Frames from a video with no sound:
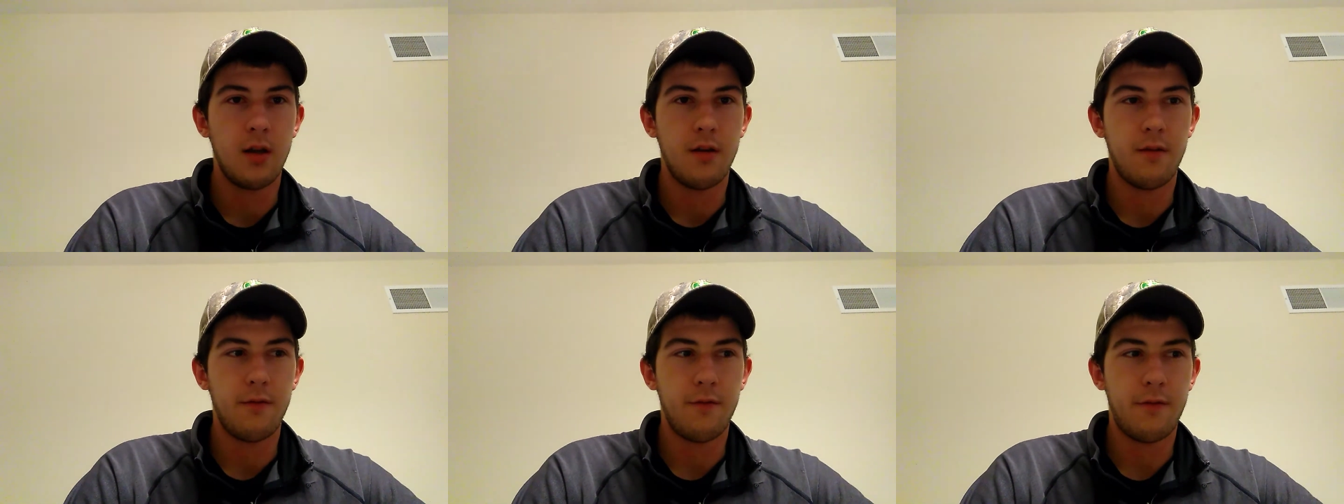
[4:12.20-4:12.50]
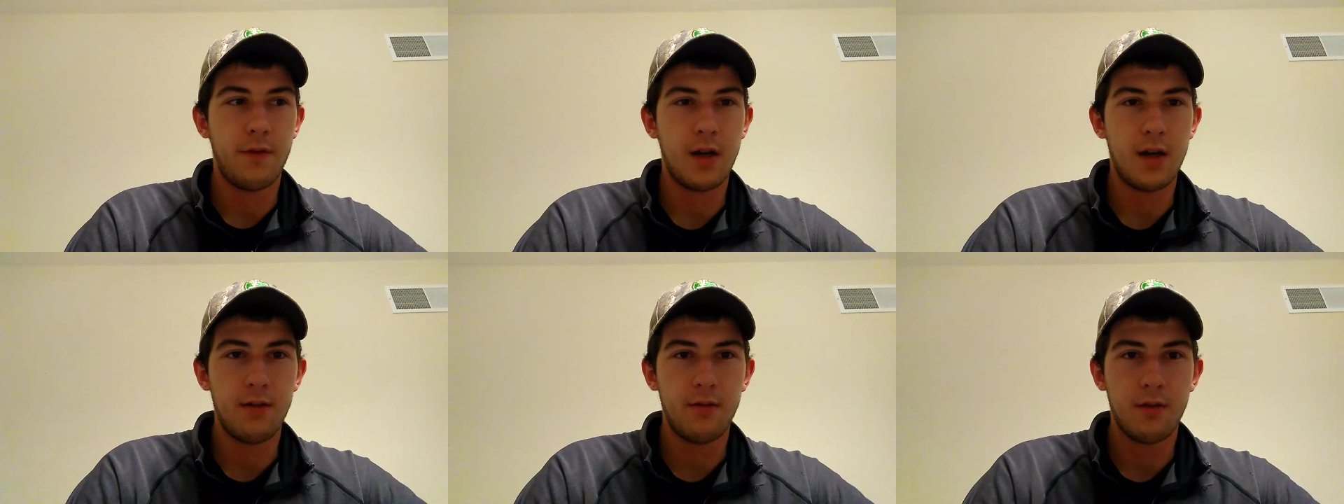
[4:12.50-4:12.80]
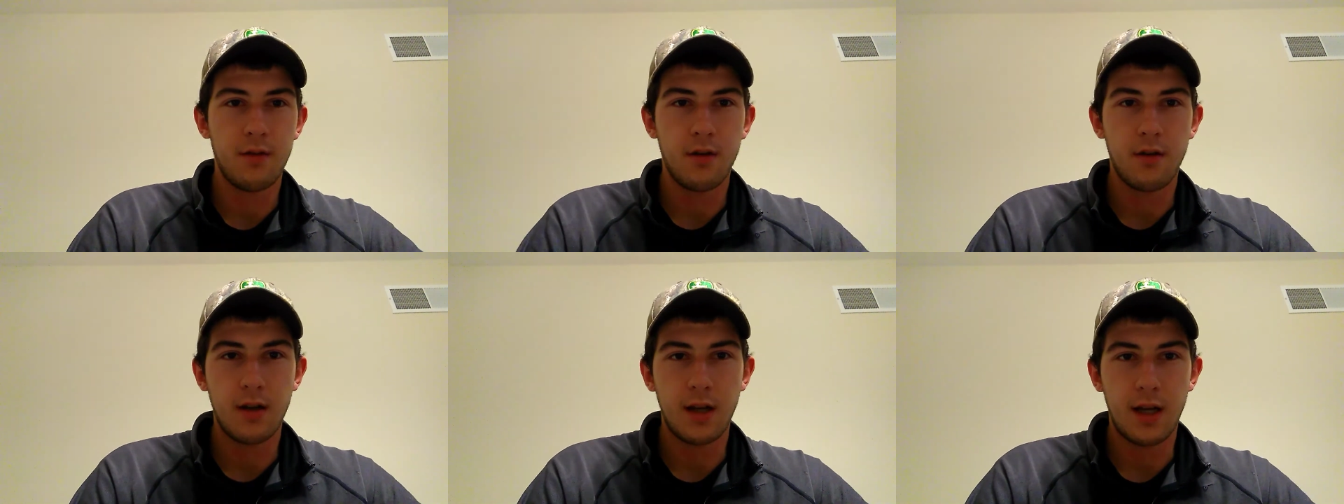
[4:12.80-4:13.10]

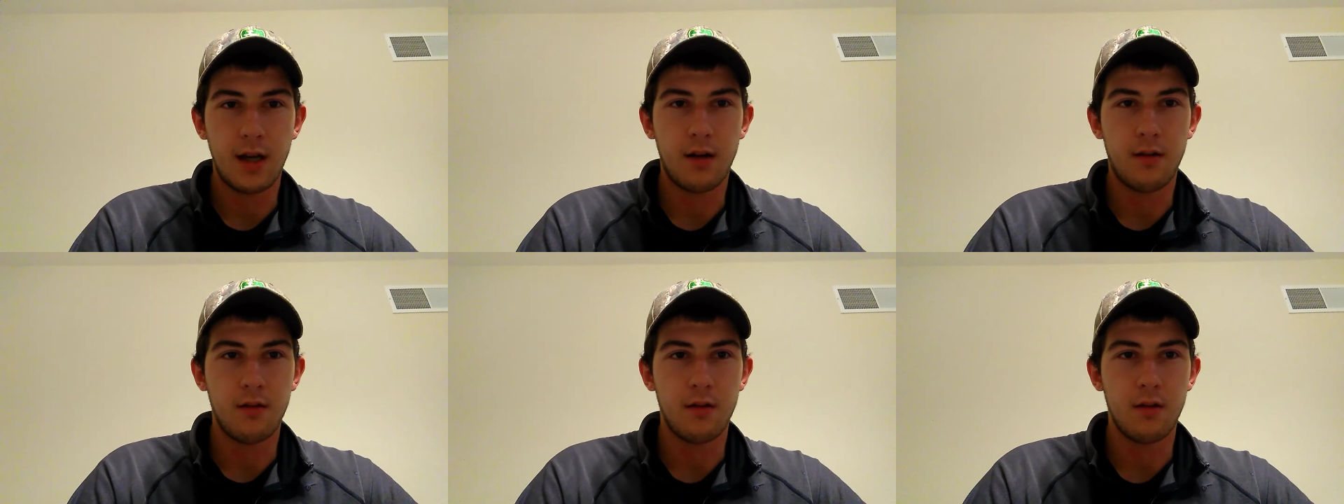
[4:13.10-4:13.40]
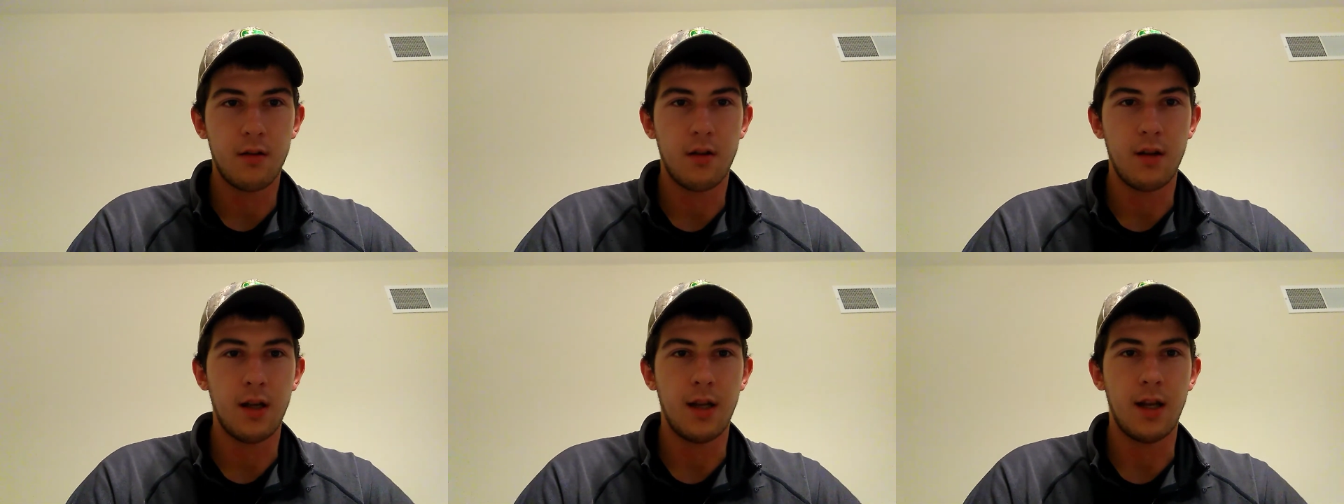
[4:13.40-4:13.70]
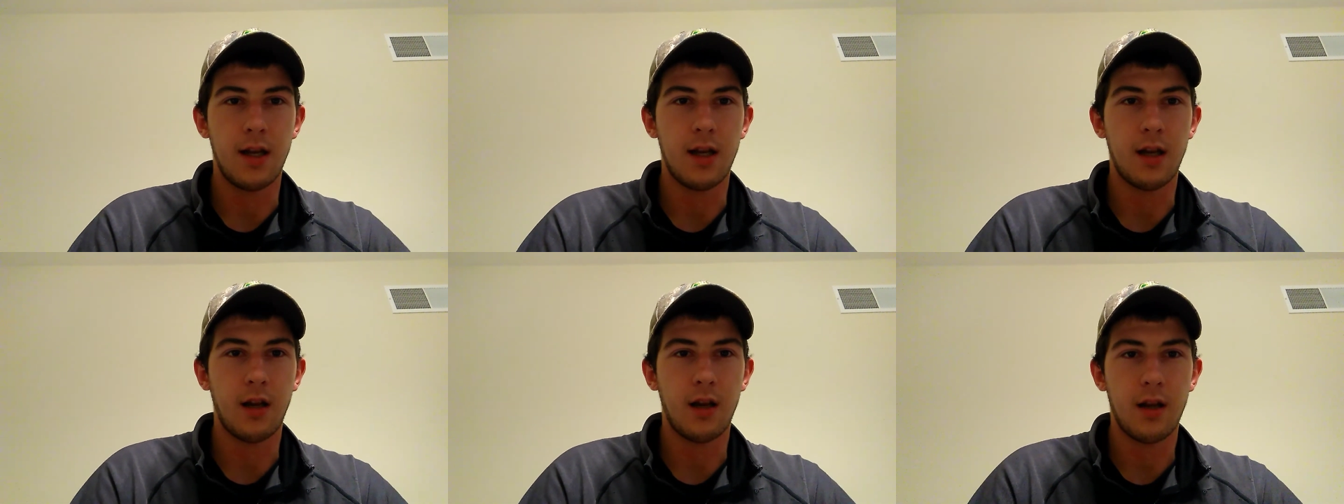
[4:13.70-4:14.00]
500 gallon. It
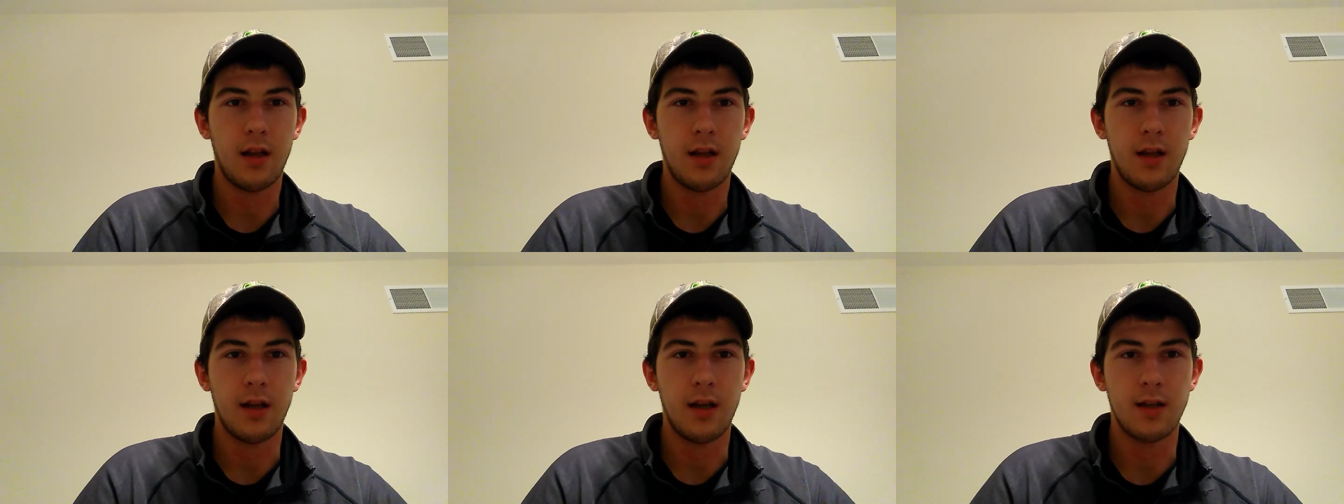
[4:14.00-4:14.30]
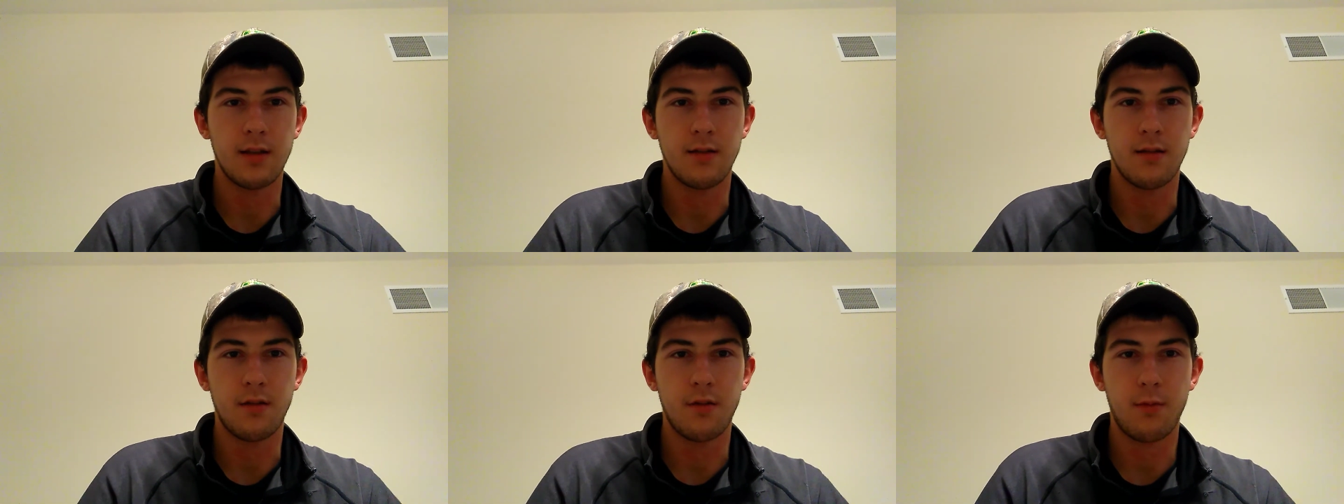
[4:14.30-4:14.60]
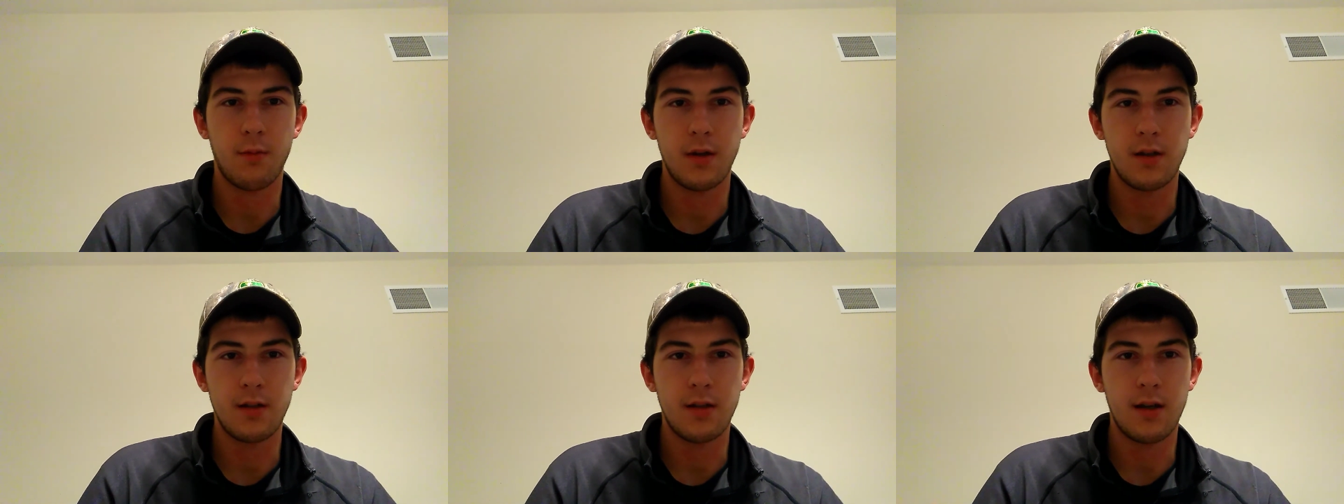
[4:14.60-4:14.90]
has
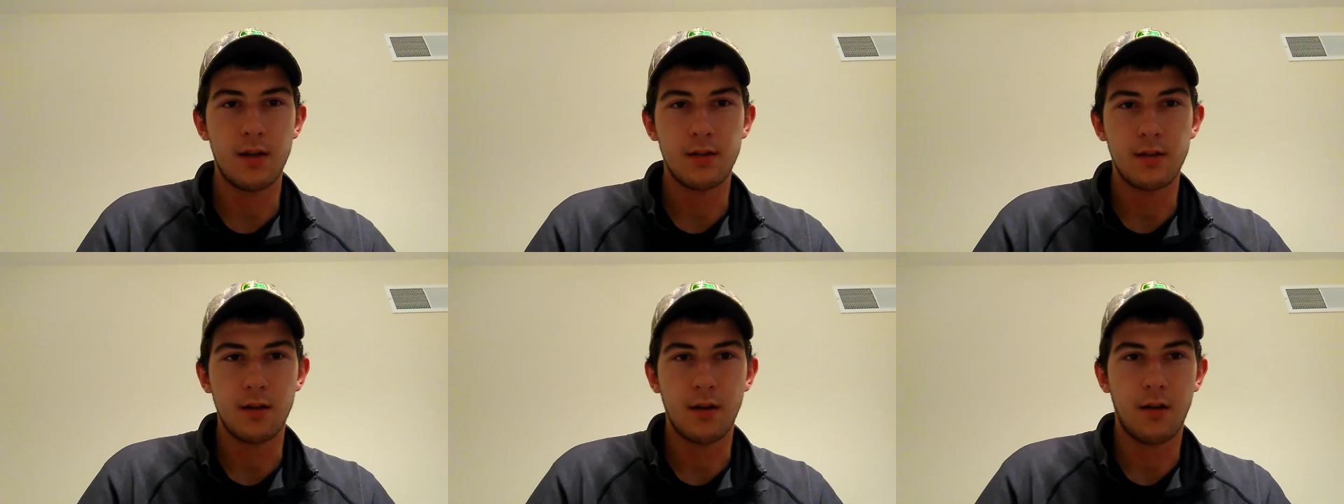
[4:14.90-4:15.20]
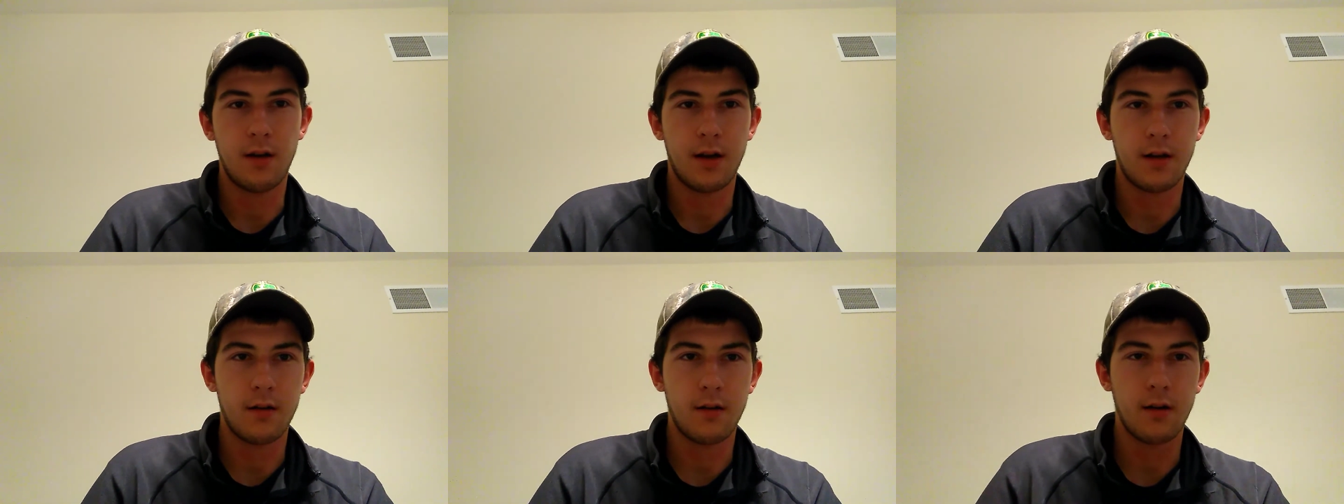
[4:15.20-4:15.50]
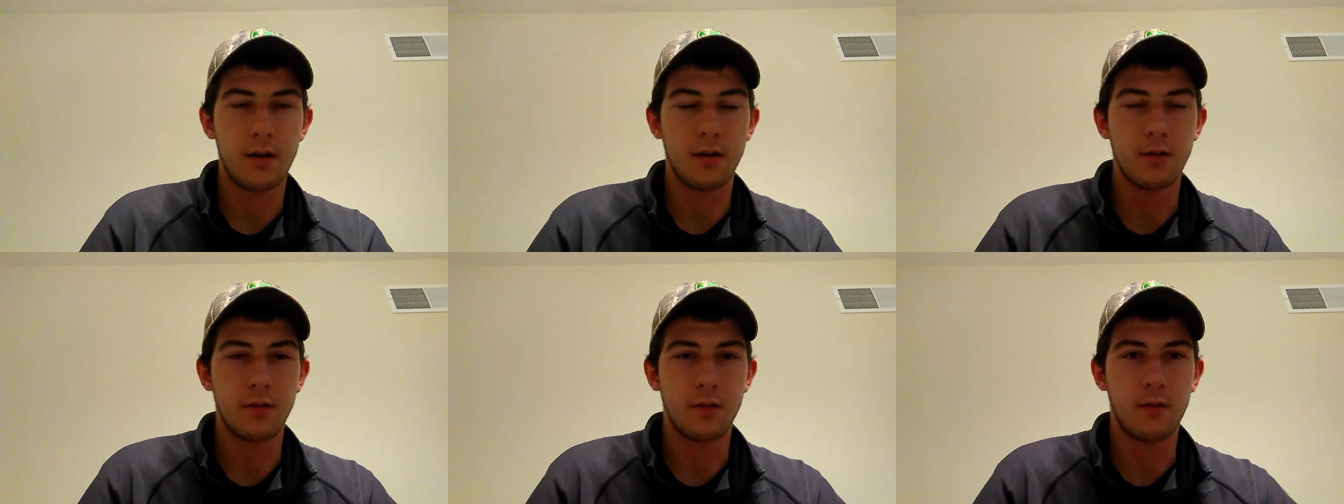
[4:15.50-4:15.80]
3-section
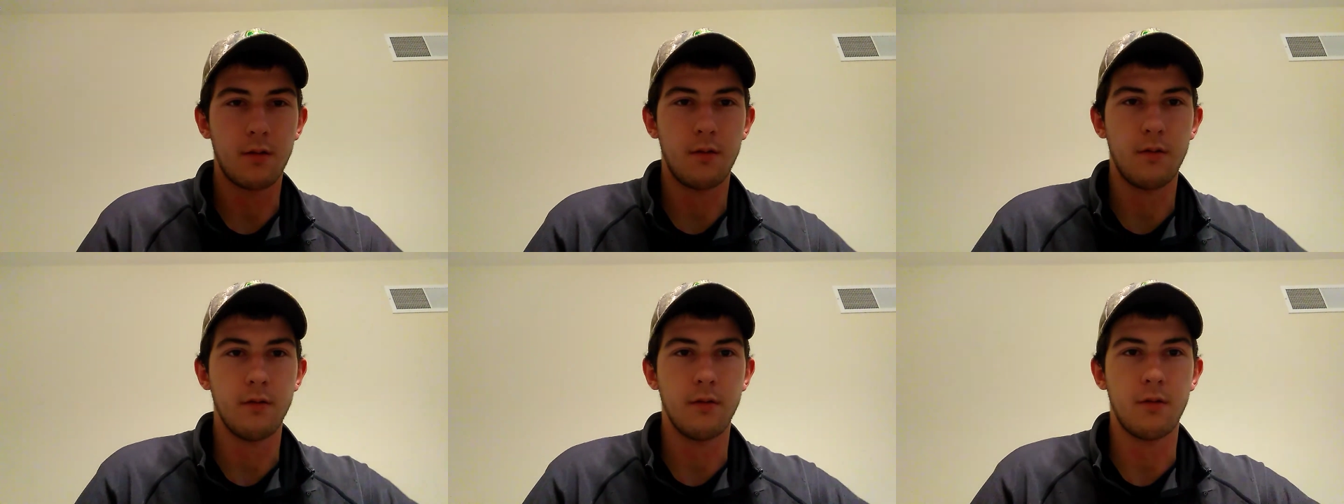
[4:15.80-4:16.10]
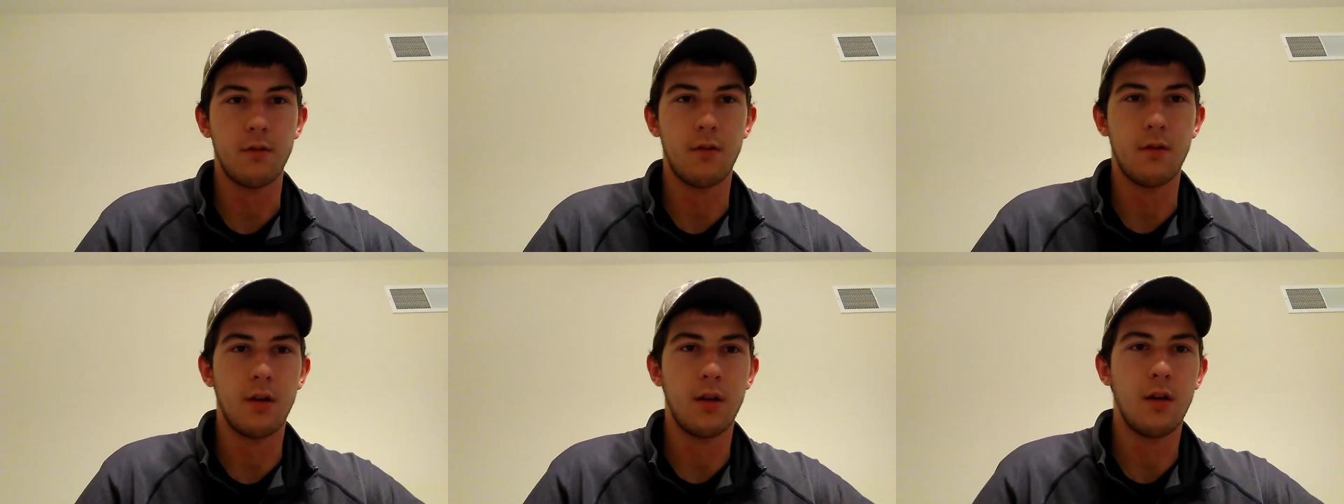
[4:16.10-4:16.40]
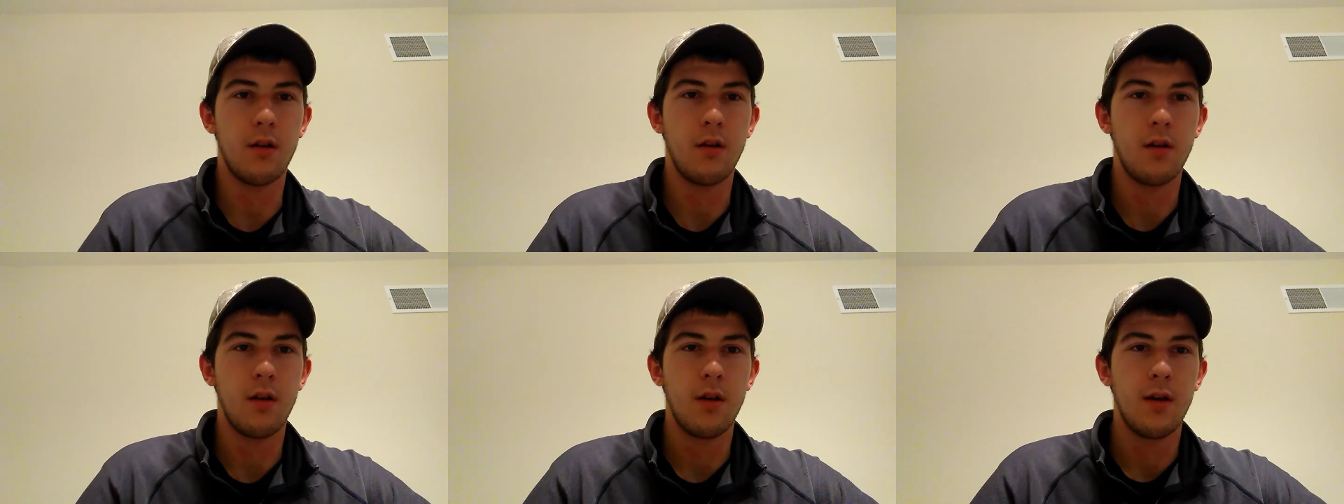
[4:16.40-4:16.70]
electric controls on it.